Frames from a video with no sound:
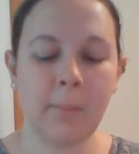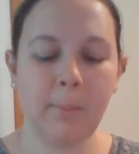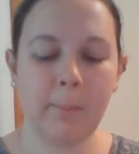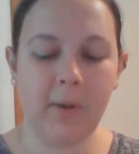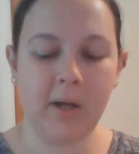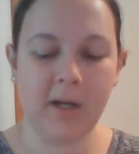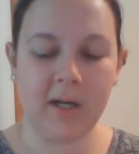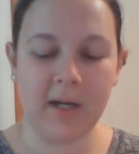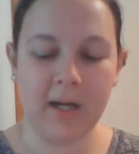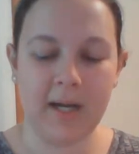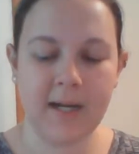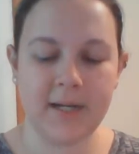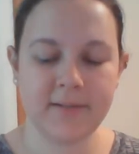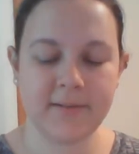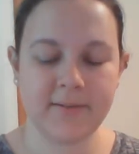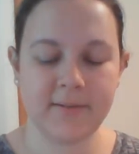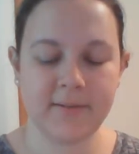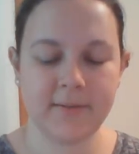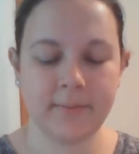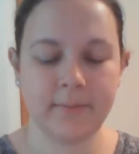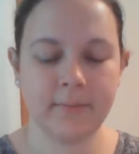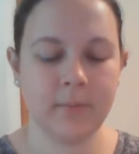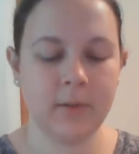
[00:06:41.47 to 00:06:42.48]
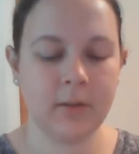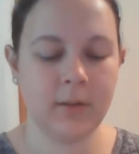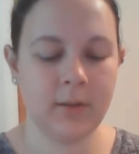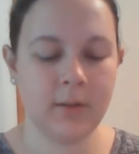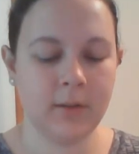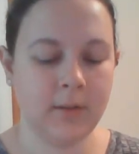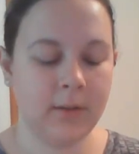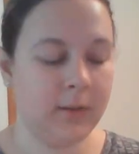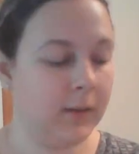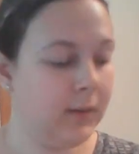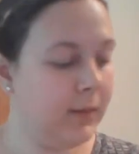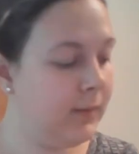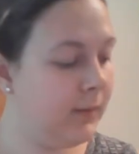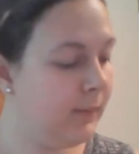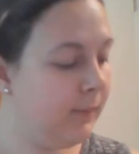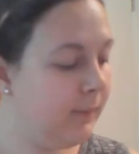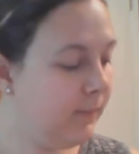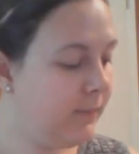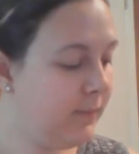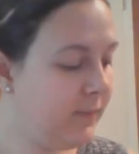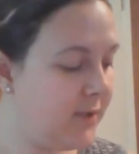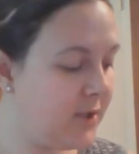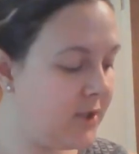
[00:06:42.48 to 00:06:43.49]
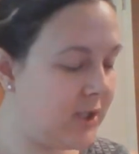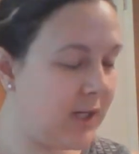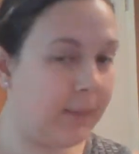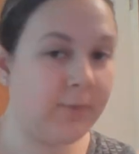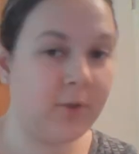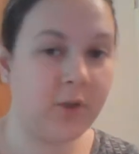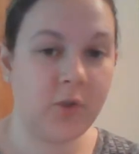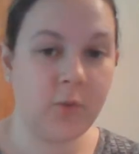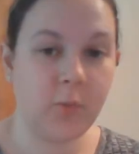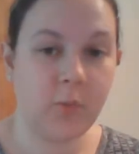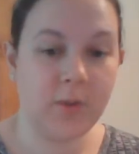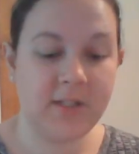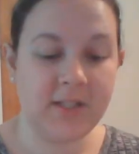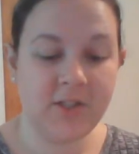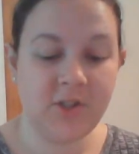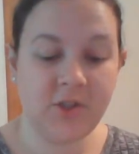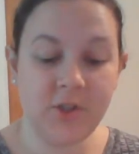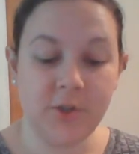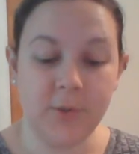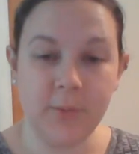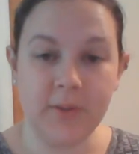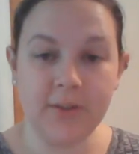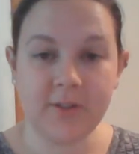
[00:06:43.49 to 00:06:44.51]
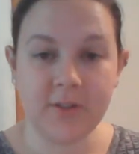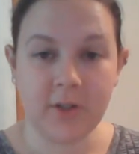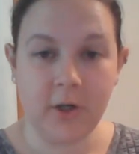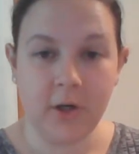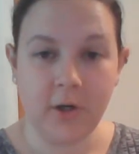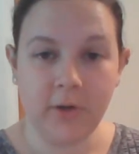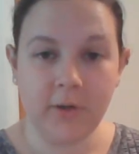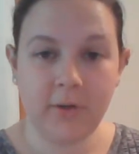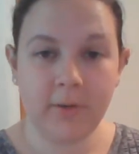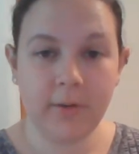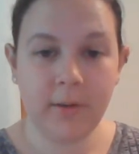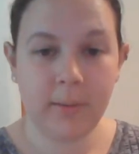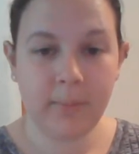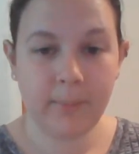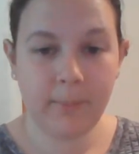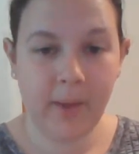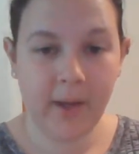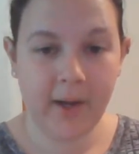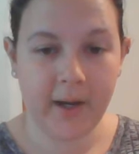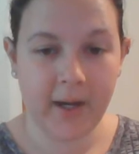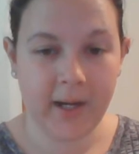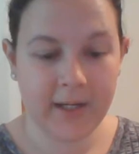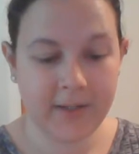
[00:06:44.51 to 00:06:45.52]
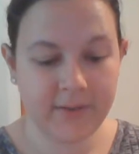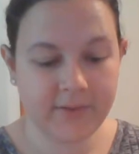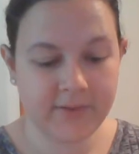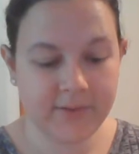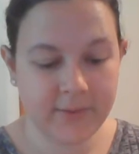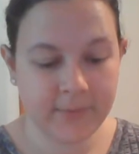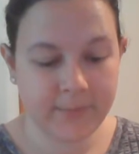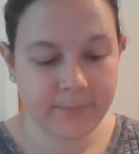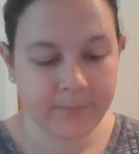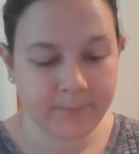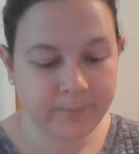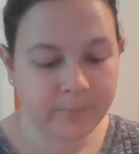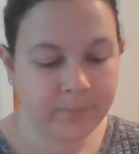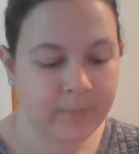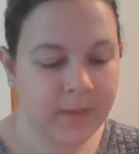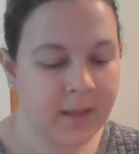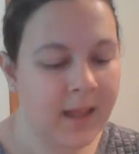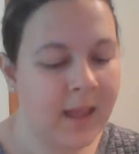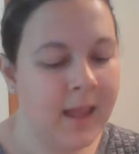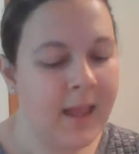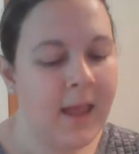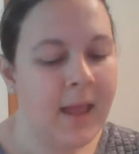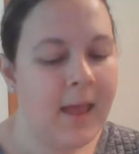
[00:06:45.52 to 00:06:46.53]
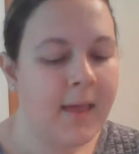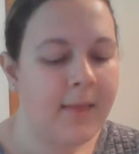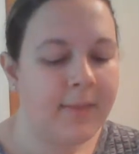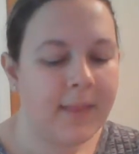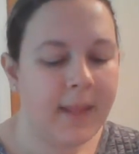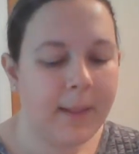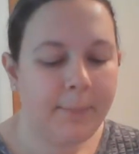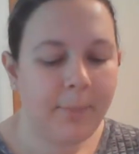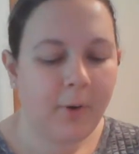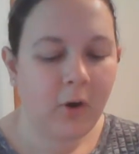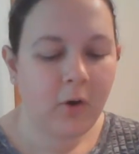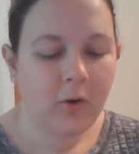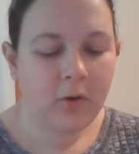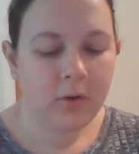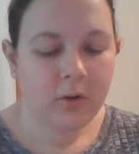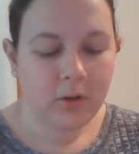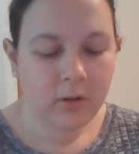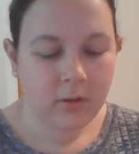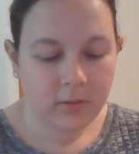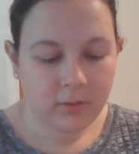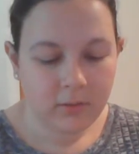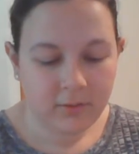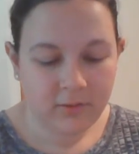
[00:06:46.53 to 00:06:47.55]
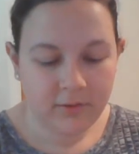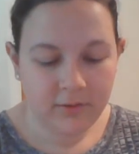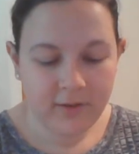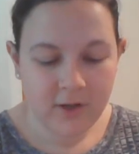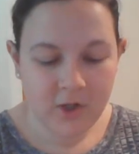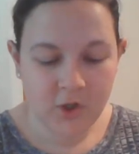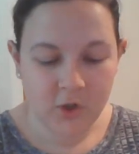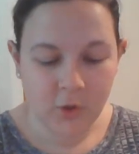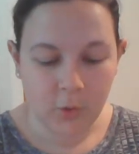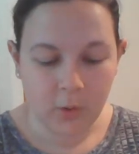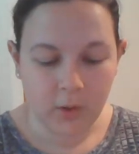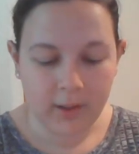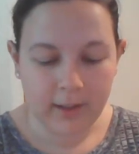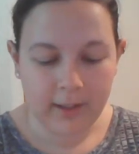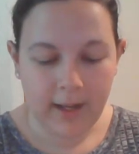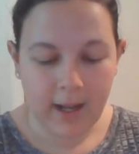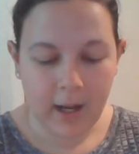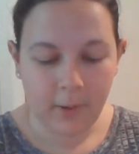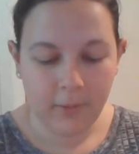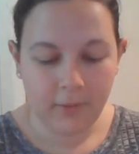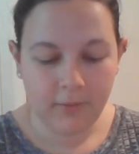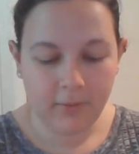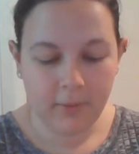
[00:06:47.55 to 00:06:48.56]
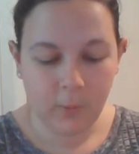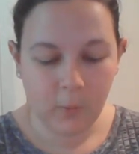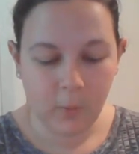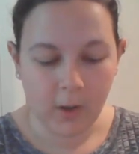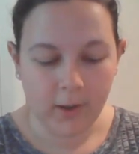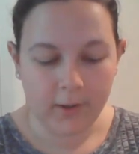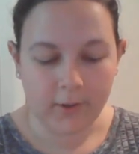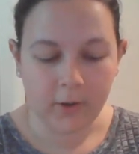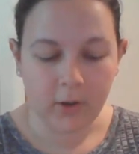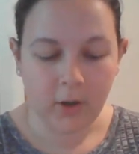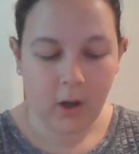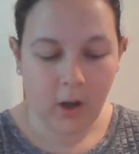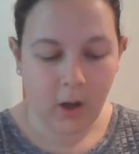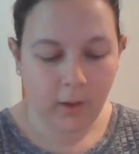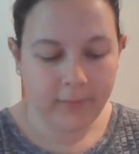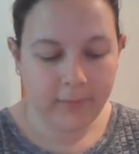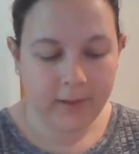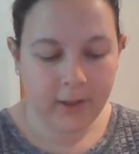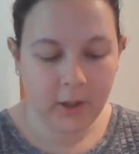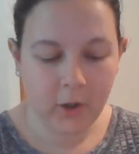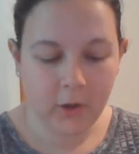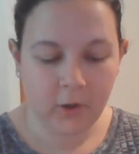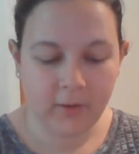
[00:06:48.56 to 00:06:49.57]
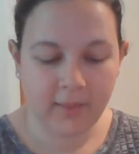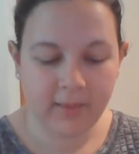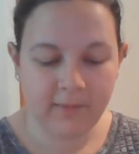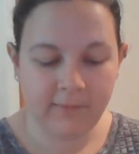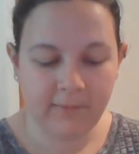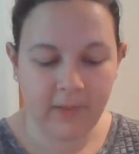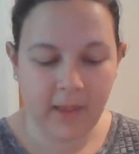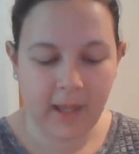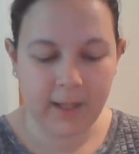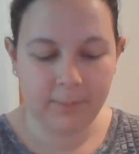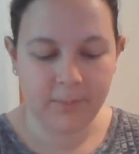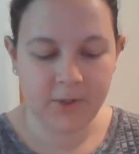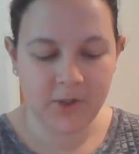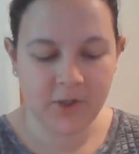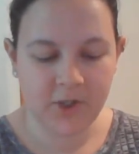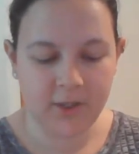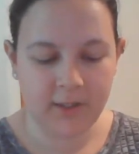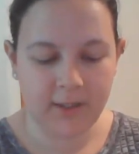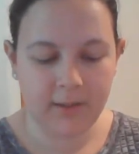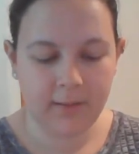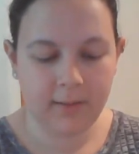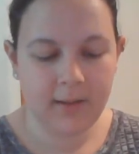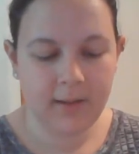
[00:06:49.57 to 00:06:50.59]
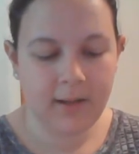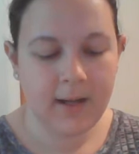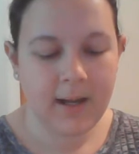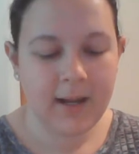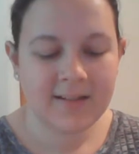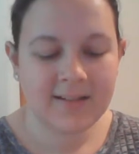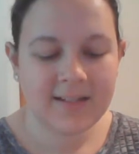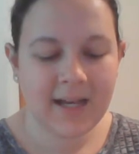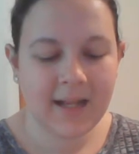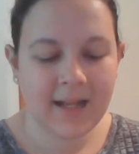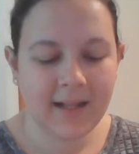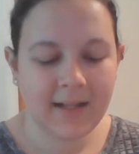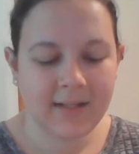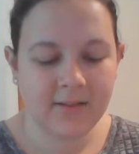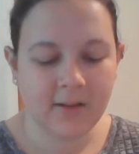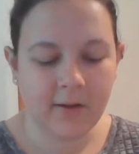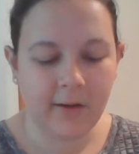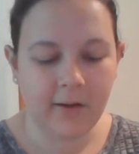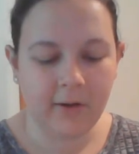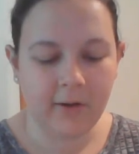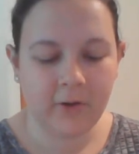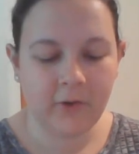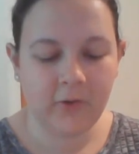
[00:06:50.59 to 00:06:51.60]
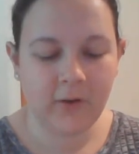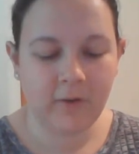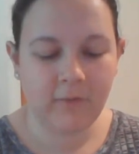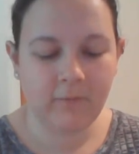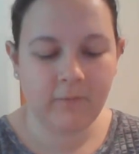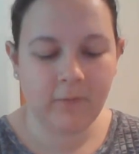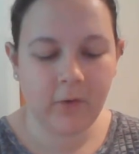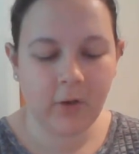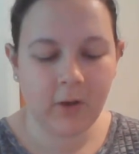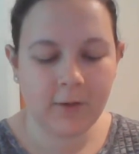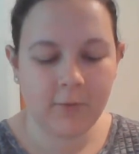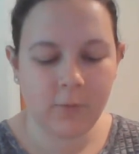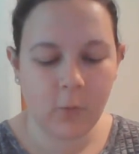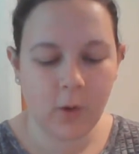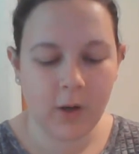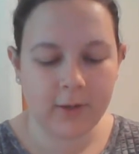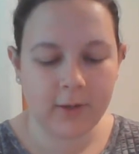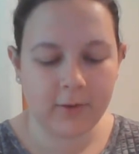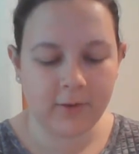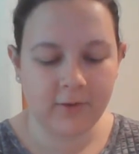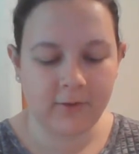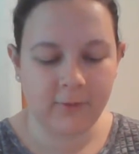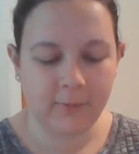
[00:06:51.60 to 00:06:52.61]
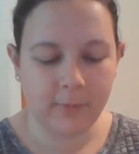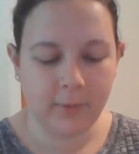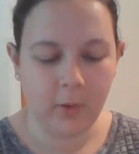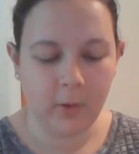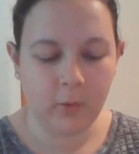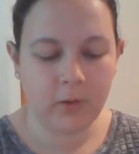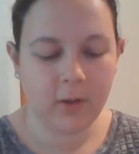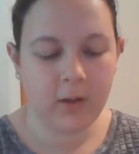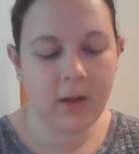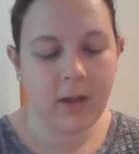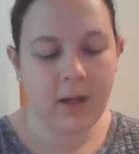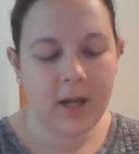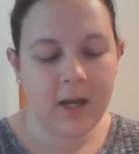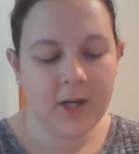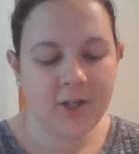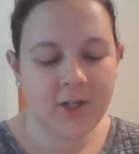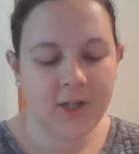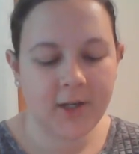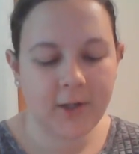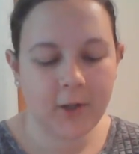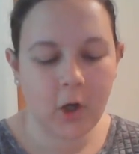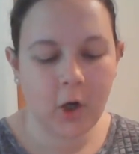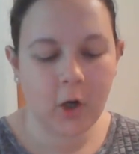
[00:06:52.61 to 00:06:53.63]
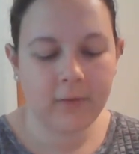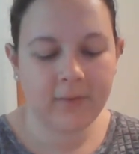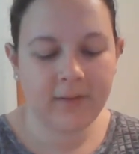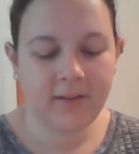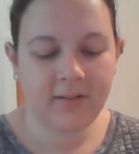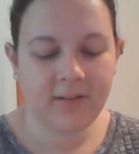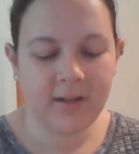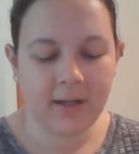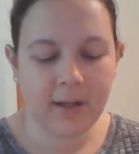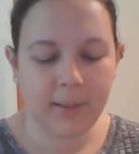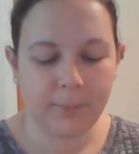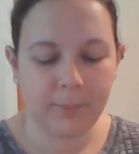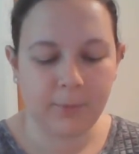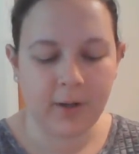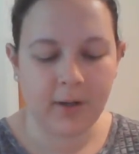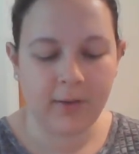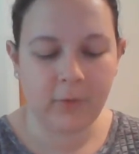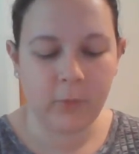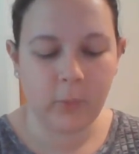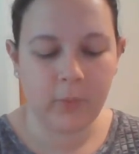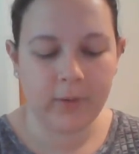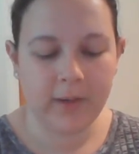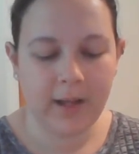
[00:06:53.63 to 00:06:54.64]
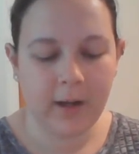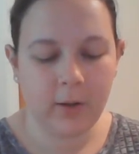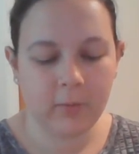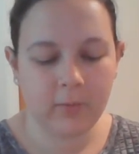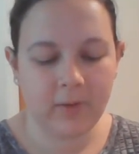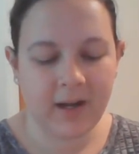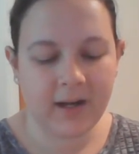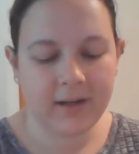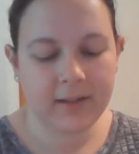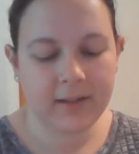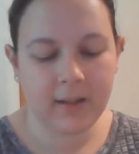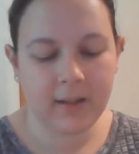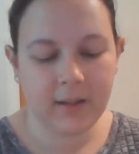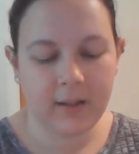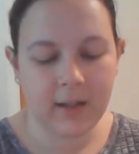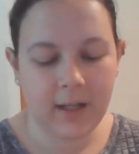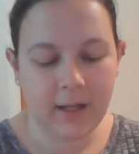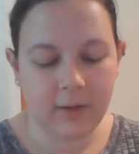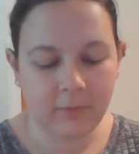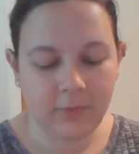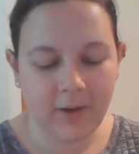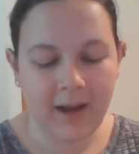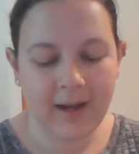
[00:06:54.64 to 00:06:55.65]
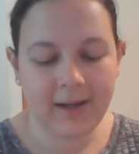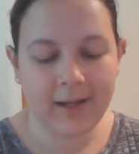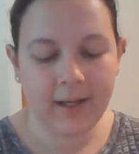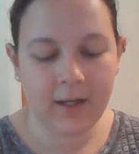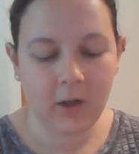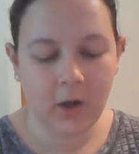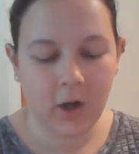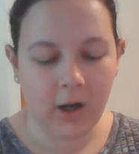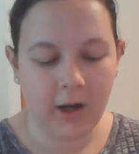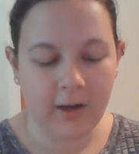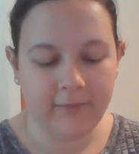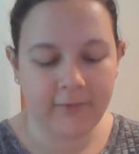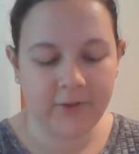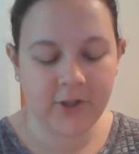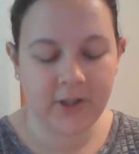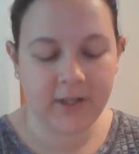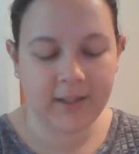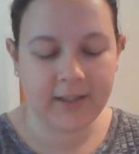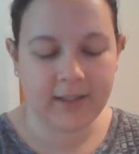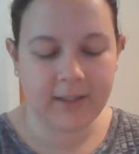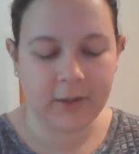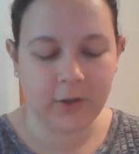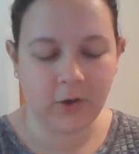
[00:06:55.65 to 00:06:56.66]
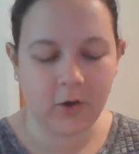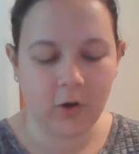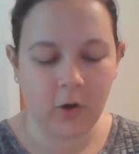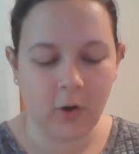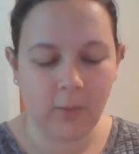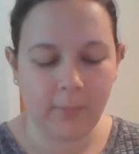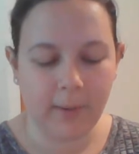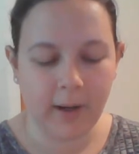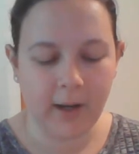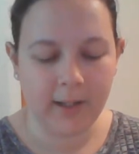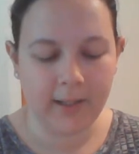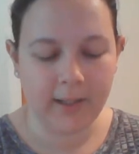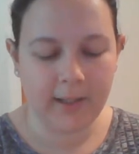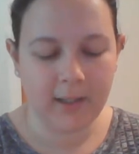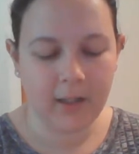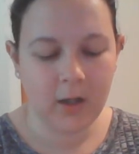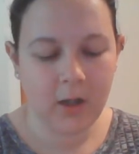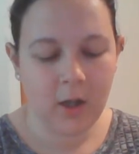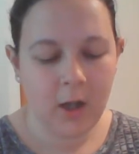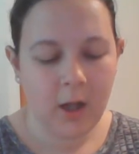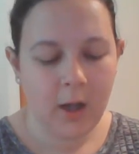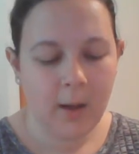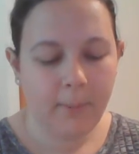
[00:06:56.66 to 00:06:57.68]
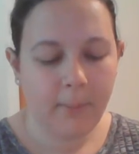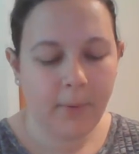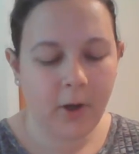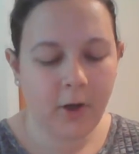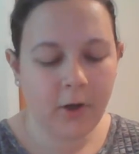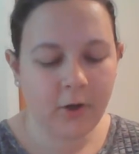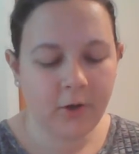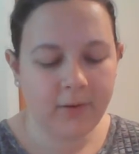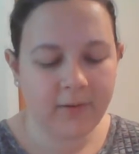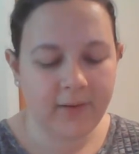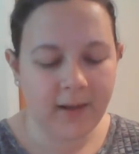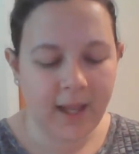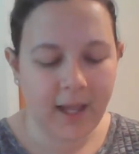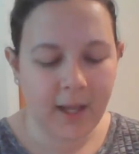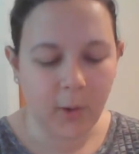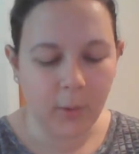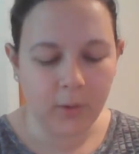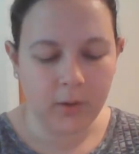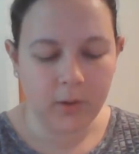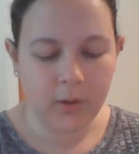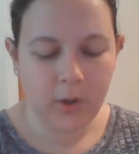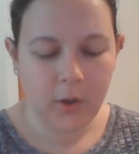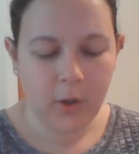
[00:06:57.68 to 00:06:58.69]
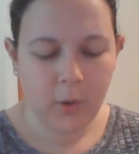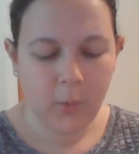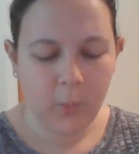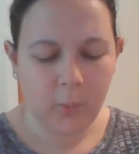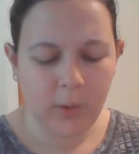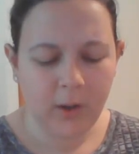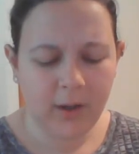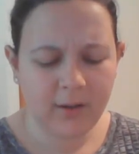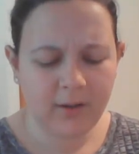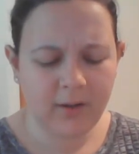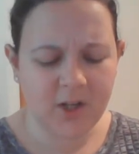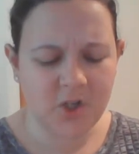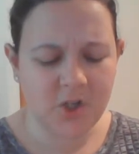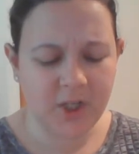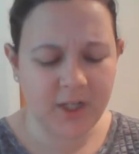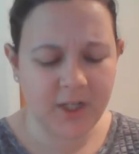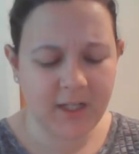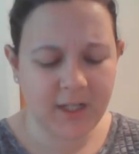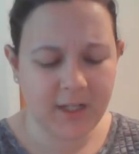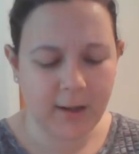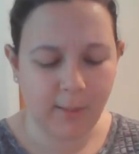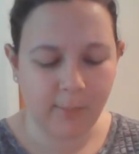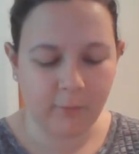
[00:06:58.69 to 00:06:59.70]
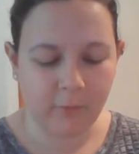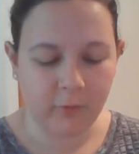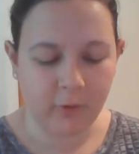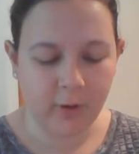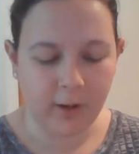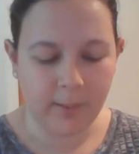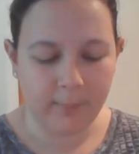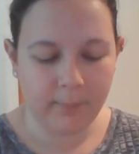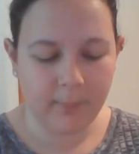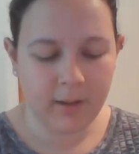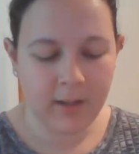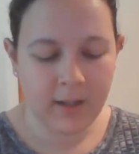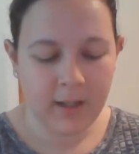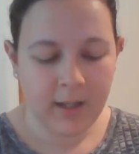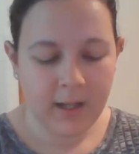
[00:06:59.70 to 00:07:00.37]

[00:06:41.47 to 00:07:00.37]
Bug Eyes. Chapter 22 is called Bug Eyes. They pulled her to the shore and out of the water, hauling her to the flying machine. Tally's lungs felt full of water and smoke. She could hardly take a breath without a racking cough shaking her whole body. Put her down! Where did she come from?